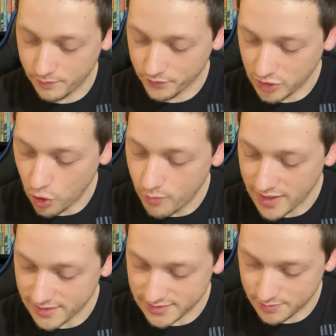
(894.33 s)

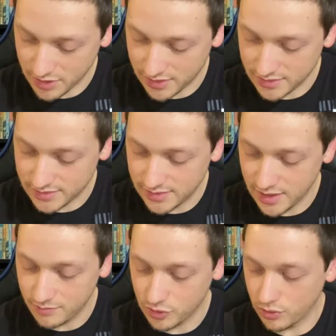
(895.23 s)
Gomez by
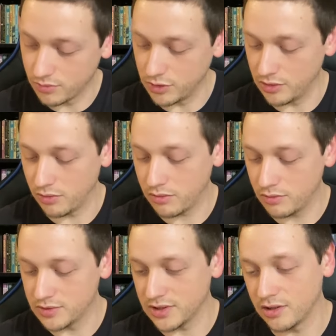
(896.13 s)
C.M. Kornbluth, who
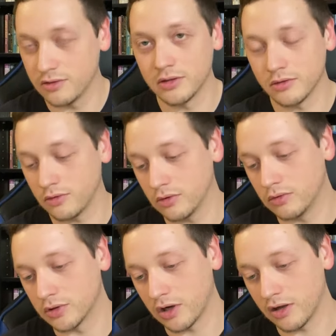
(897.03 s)
is another
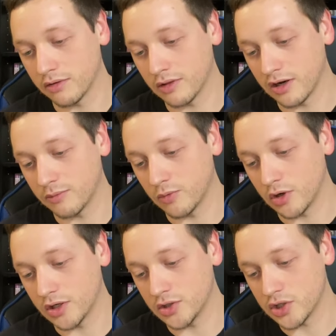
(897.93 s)
older author that I've been
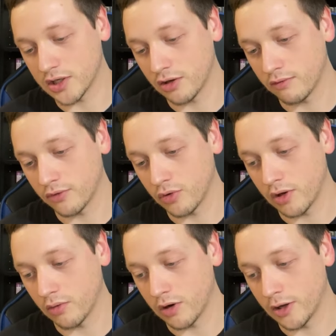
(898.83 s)
wanting to check out for quite
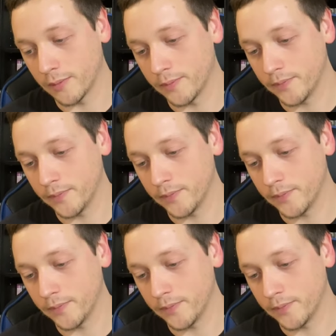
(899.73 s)
a while.